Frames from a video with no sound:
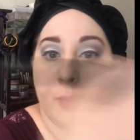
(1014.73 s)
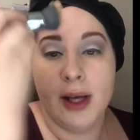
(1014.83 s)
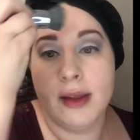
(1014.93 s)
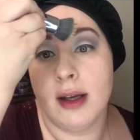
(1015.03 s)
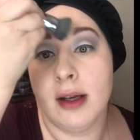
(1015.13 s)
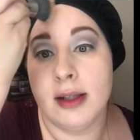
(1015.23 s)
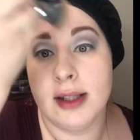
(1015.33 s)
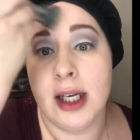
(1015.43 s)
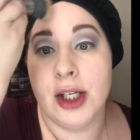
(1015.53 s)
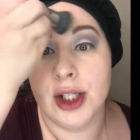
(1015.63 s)
with
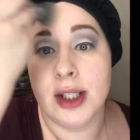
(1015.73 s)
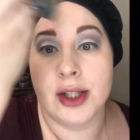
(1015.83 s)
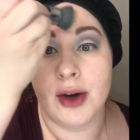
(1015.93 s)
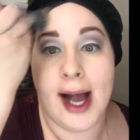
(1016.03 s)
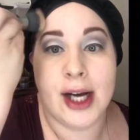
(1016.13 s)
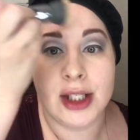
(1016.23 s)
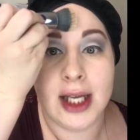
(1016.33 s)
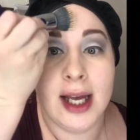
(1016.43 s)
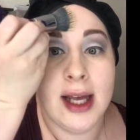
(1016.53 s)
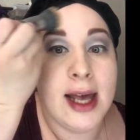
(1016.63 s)
Senegence, they're
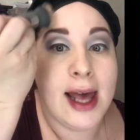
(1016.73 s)
actually